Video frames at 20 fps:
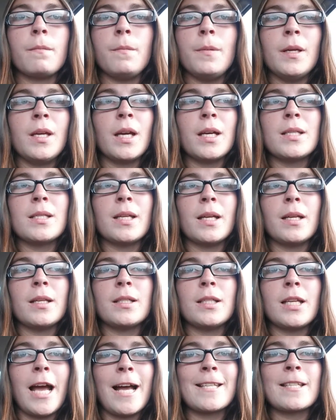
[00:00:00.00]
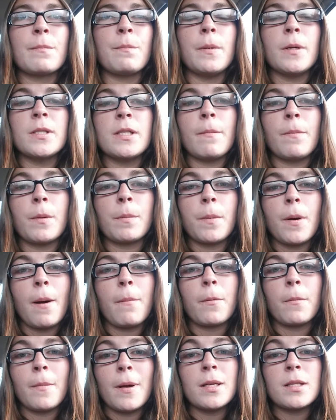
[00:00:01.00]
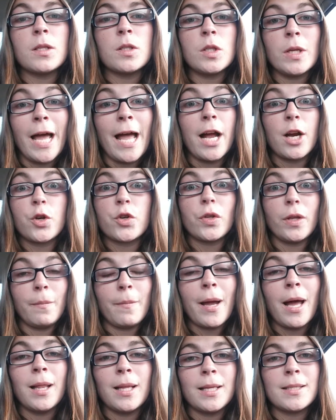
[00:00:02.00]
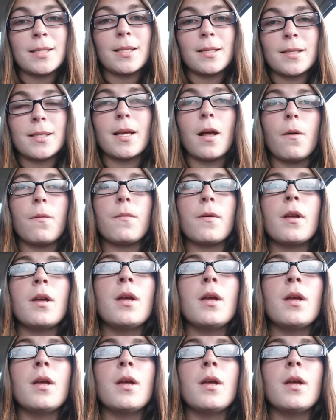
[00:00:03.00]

because it hasn't built up the proper muscle to actually balance itself.